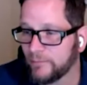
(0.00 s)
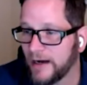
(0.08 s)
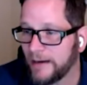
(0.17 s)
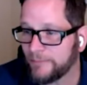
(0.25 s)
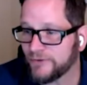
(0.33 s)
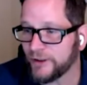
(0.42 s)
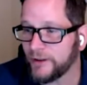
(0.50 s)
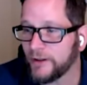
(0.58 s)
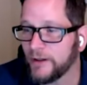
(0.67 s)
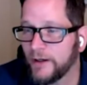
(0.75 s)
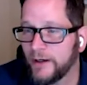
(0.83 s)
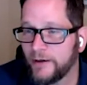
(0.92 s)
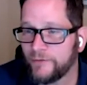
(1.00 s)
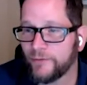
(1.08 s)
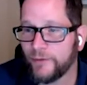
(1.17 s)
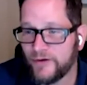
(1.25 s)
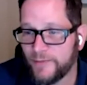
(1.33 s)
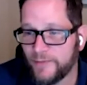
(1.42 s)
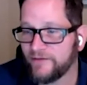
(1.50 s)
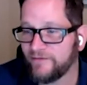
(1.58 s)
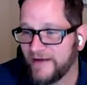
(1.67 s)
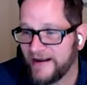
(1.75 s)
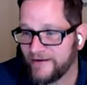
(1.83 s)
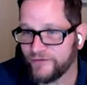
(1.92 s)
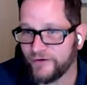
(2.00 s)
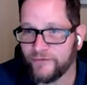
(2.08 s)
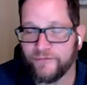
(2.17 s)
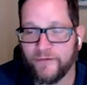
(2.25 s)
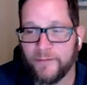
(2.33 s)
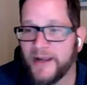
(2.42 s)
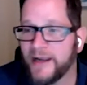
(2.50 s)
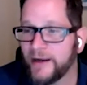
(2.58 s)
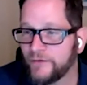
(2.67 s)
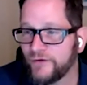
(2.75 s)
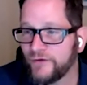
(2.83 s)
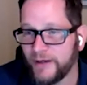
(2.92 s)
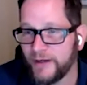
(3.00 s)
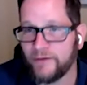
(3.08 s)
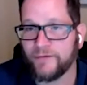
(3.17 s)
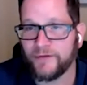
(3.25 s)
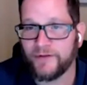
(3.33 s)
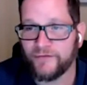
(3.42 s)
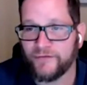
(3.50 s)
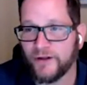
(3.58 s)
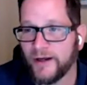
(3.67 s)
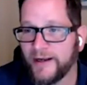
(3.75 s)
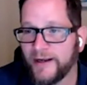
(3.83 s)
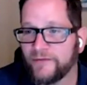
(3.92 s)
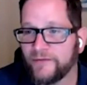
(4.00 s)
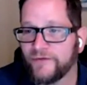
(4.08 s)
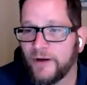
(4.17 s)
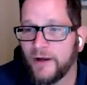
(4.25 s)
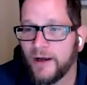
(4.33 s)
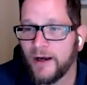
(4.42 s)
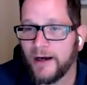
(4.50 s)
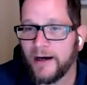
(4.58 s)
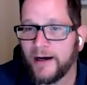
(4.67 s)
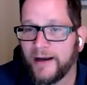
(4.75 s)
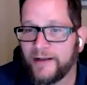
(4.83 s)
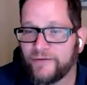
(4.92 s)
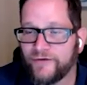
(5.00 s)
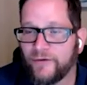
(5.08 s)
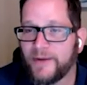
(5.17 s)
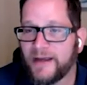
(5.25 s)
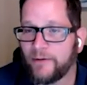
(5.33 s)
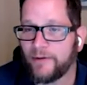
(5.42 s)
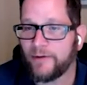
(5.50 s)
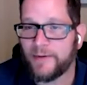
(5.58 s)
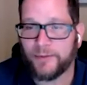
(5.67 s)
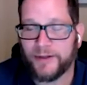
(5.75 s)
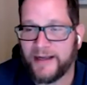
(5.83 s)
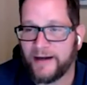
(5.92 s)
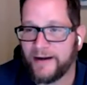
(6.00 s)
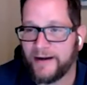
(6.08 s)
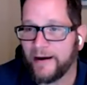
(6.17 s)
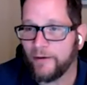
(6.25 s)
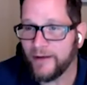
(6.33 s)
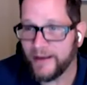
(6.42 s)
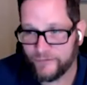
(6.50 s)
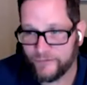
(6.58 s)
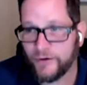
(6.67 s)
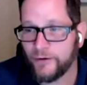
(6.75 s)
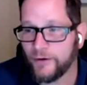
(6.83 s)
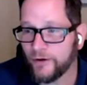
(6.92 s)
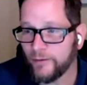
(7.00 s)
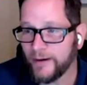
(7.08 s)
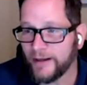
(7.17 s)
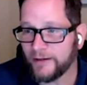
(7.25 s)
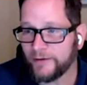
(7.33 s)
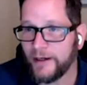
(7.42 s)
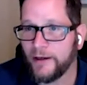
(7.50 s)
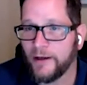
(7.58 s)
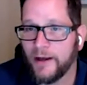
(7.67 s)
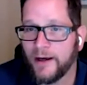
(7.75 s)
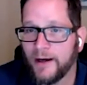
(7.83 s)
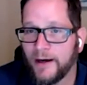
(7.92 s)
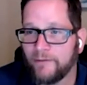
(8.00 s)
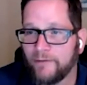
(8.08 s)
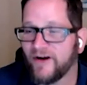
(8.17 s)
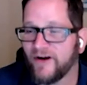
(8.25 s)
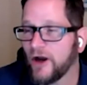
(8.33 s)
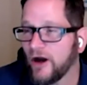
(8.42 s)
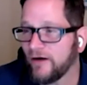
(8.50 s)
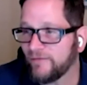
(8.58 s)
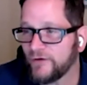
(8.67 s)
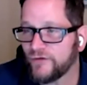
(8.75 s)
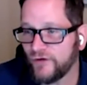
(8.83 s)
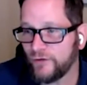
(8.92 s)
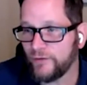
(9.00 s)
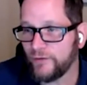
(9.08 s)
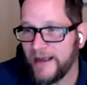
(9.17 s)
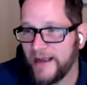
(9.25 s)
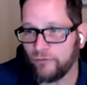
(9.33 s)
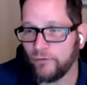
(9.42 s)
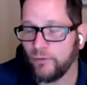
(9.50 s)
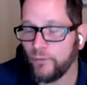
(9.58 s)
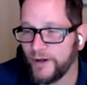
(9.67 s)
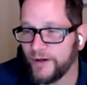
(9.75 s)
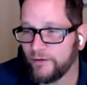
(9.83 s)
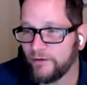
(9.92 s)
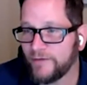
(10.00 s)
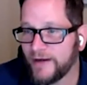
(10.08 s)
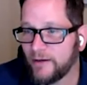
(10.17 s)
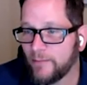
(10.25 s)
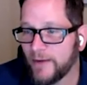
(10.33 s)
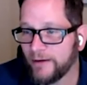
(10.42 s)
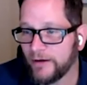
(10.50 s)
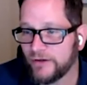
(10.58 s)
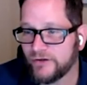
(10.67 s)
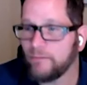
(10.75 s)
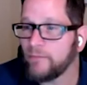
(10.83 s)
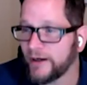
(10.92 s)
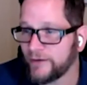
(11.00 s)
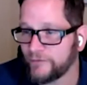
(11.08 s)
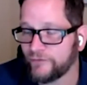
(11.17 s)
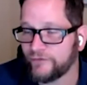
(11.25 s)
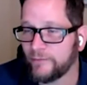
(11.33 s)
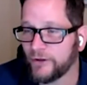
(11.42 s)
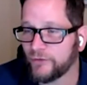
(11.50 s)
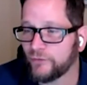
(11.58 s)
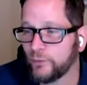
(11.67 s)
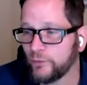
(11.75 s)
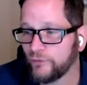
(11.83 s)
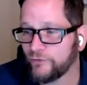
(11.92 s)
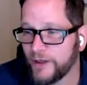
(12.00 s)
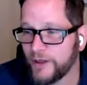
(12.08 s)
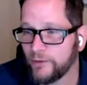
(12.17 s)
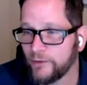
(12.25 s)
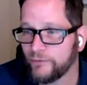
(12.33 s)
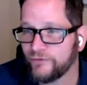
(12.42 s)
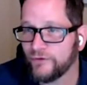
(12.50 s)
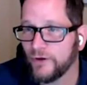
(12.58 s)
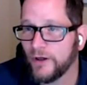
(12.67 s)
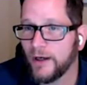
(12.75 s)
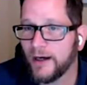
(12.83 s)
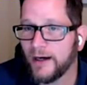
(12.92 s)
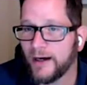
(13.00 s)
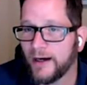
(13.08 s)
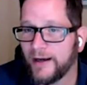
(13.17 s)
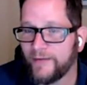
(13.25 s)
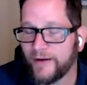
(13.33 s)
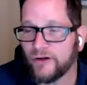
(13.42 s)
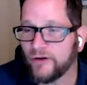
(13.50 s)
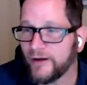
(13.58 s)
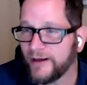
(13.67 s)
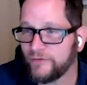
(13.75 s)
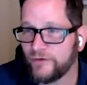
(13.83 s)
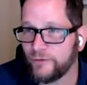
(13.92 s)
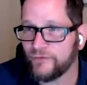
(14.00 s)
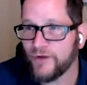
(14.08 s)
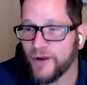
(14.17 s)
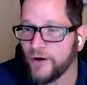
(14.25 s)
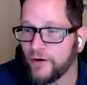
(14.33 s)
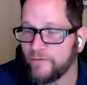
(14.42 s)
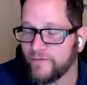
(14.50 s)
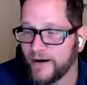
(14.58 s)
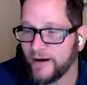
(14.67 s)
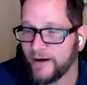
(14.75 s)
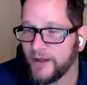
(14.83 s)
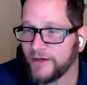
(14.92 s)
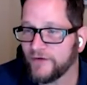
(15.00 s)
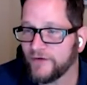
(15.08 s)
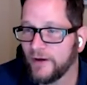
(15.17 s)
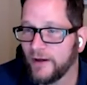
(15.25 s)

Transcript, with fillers: option is going to be the fastest from end to end for these clients. And still be able to be planned out, executed correctly, very often to the actual window of data migration because of some of the tools we use and that clients use in our environment.